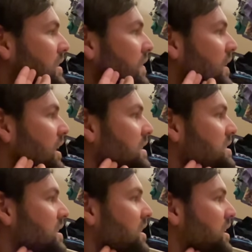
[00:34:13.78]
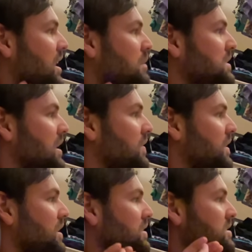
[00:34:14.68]
The gunslinger came down
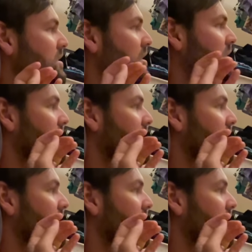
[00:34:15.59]
the hill slowly,